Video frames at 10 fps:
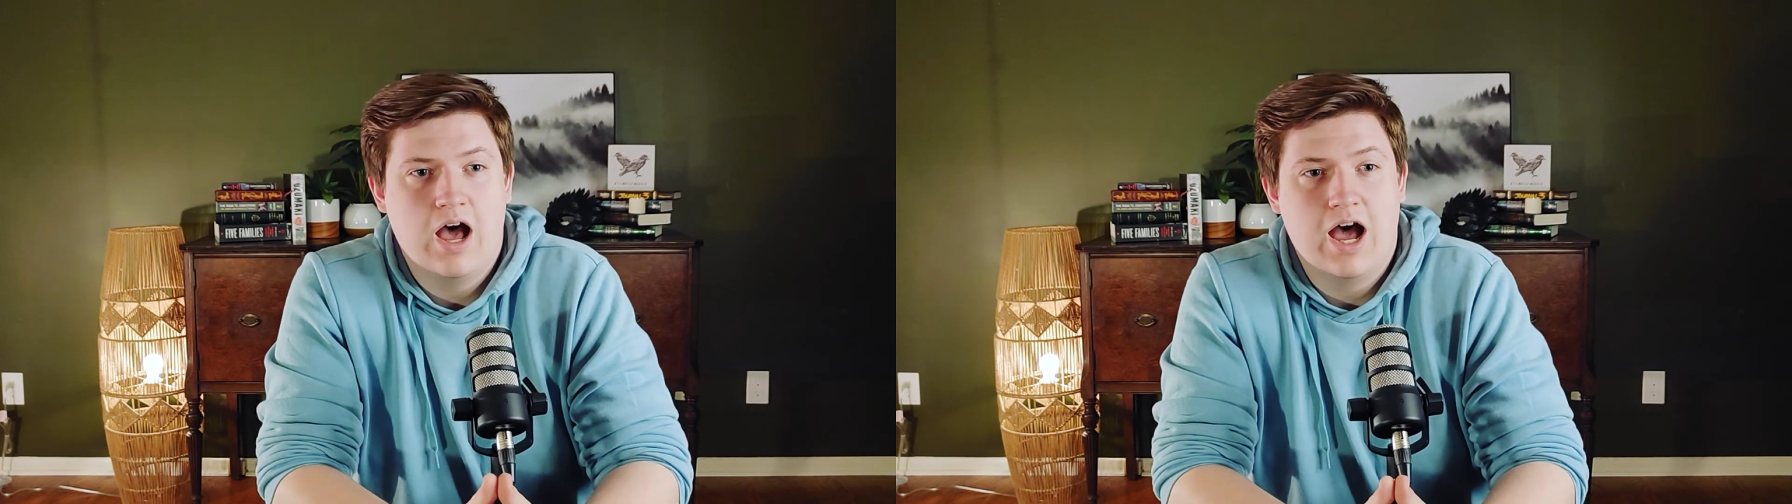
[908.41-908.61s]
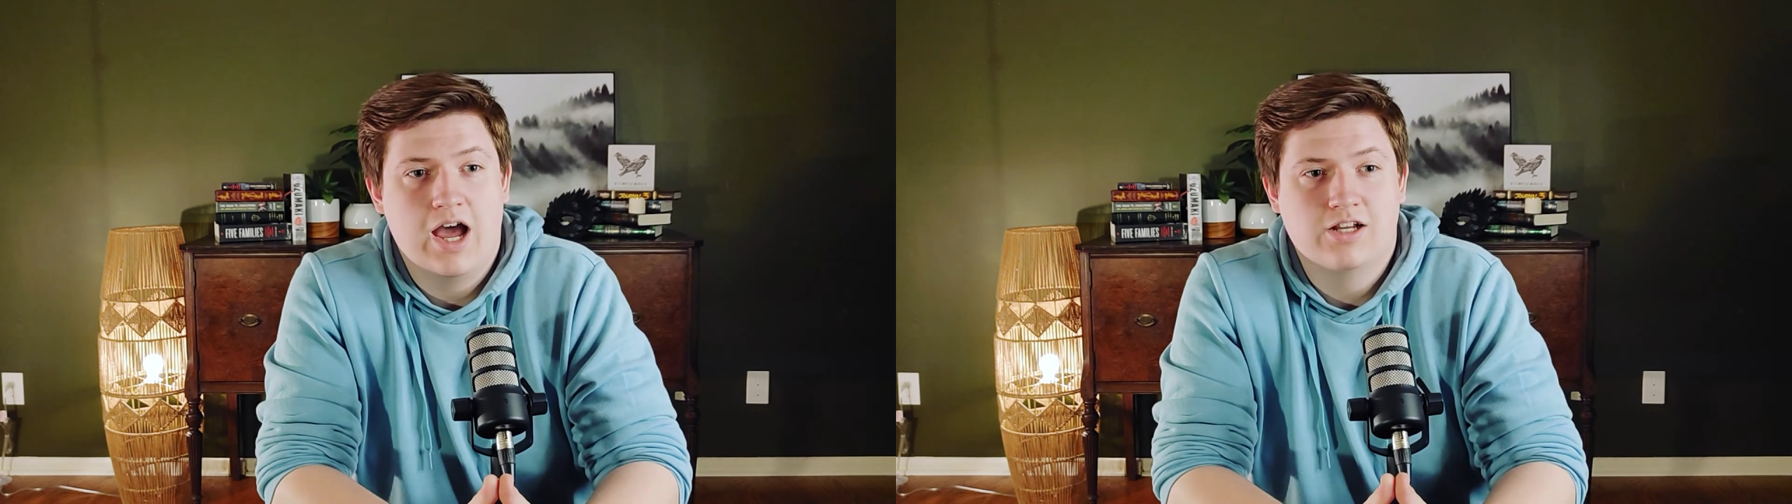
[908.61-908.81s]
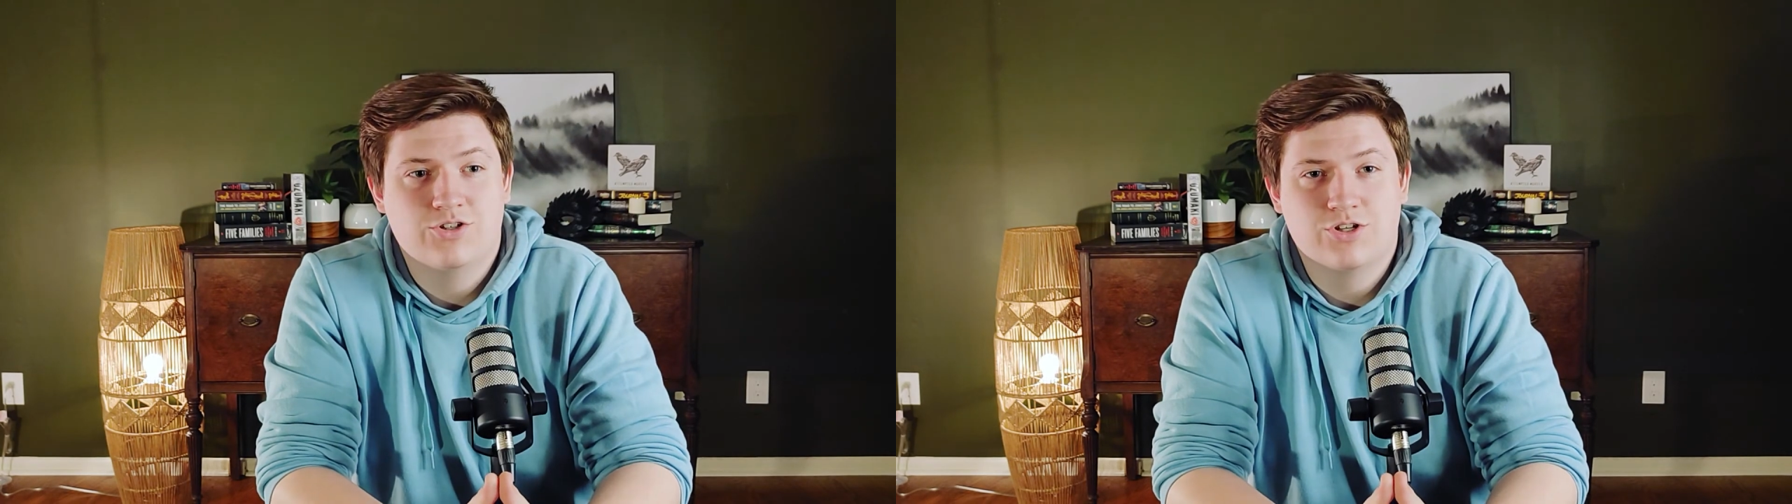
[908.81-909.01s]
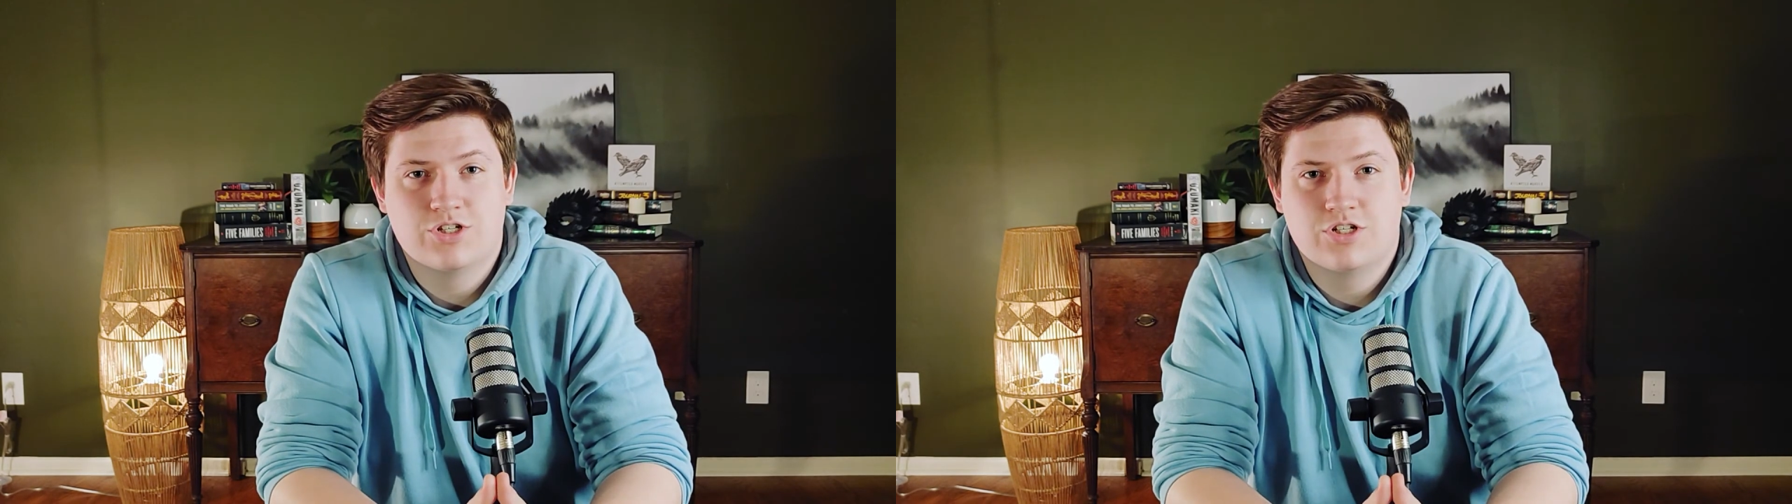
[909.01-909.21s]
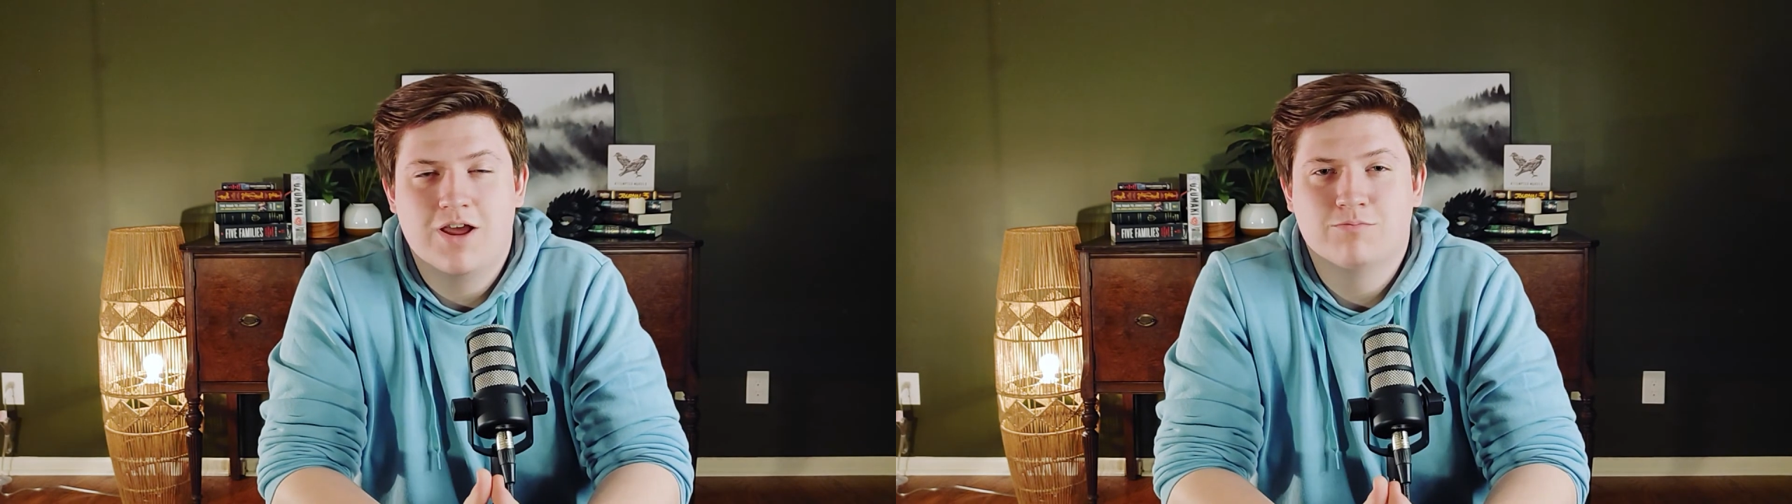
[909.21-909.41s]
I
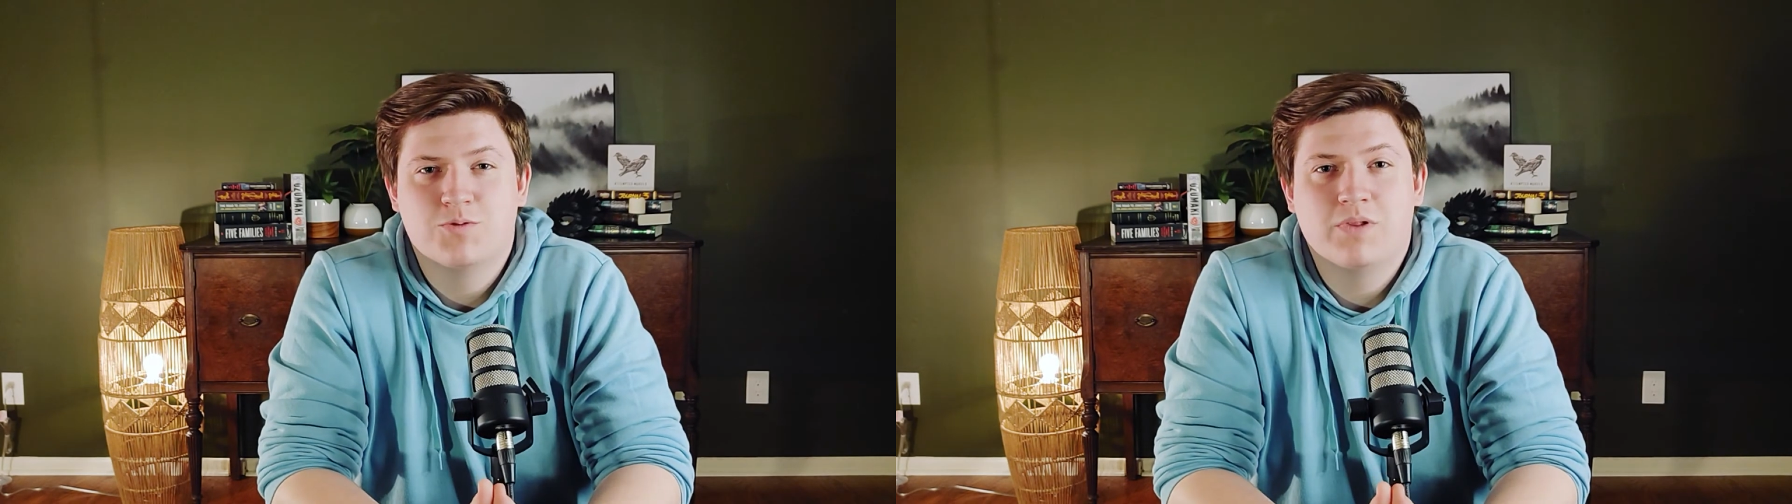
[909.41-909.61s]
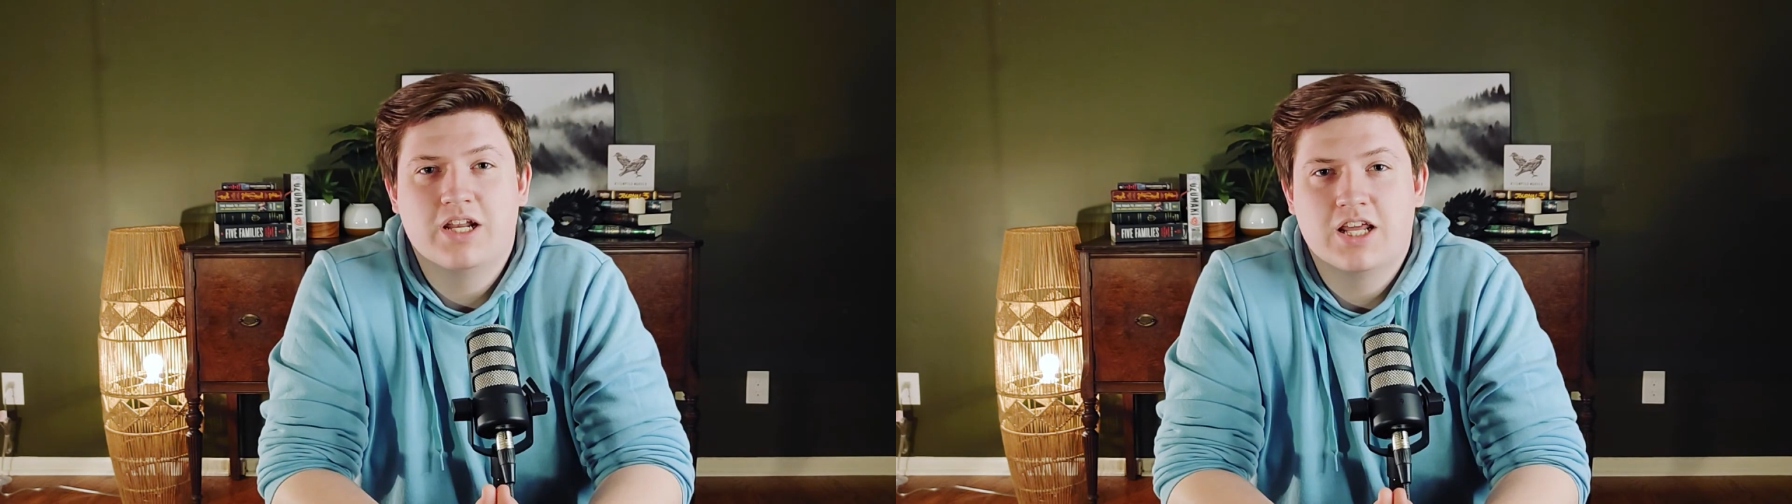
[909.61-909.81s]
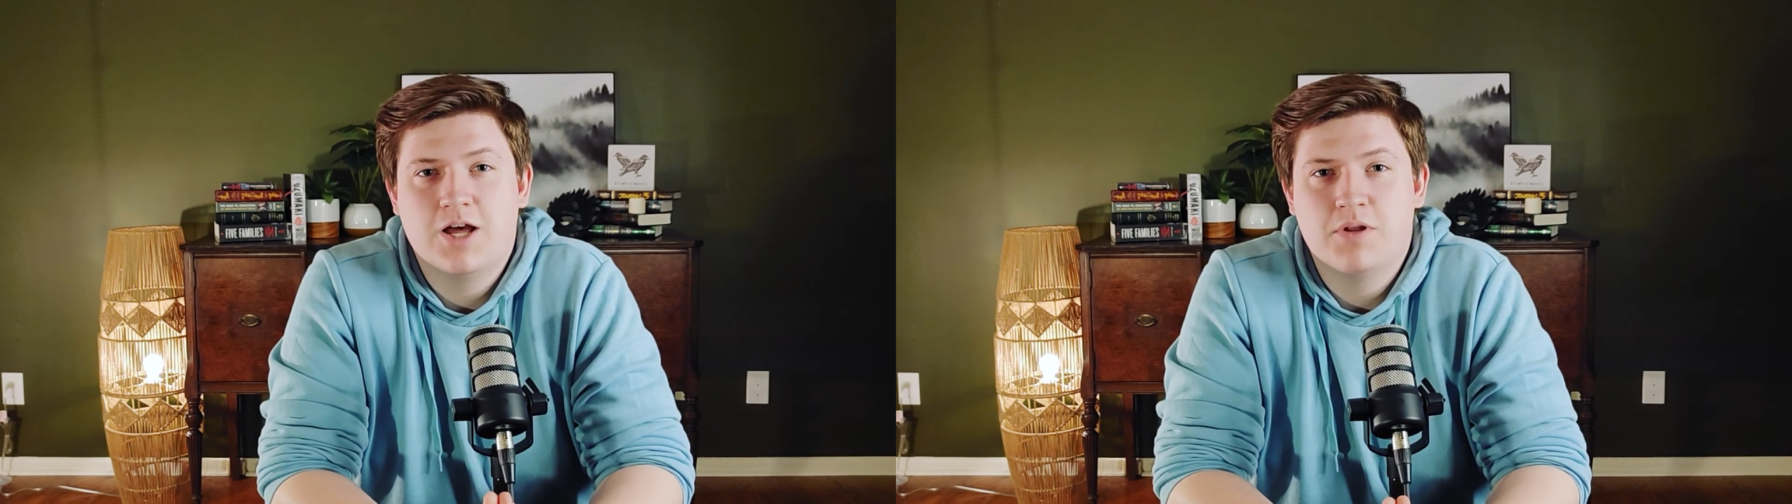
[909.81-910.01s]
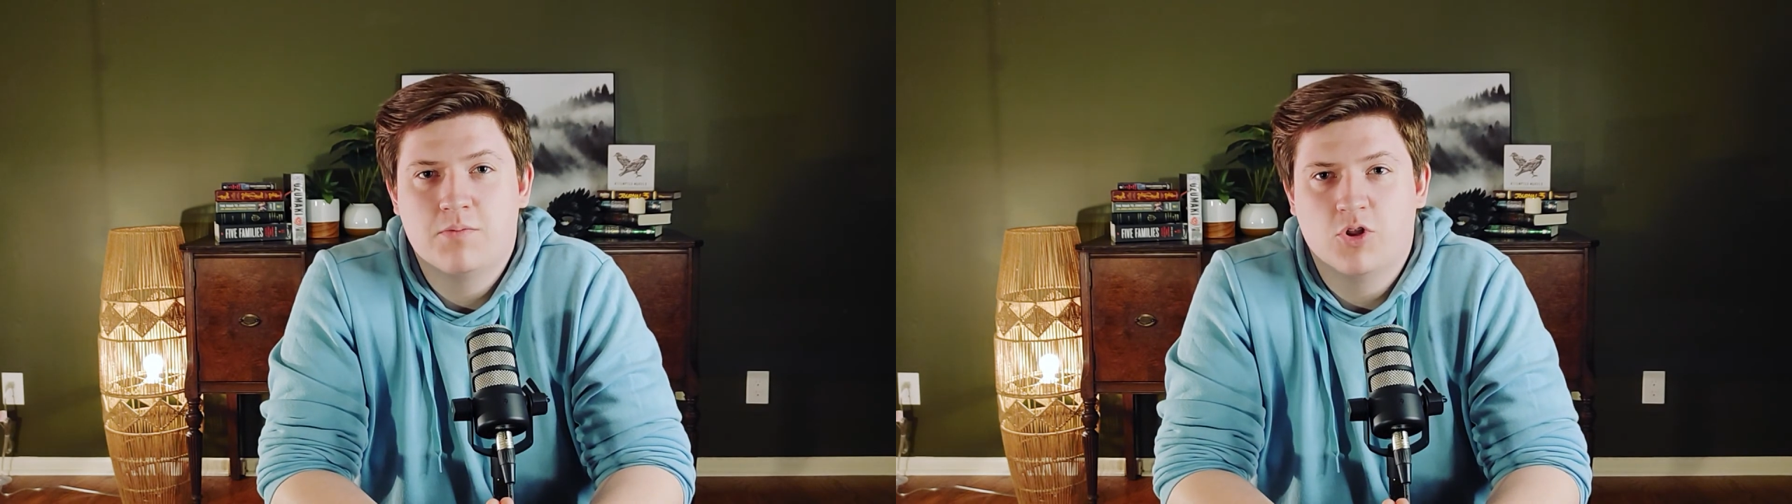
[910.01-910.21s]
just am splitting it up into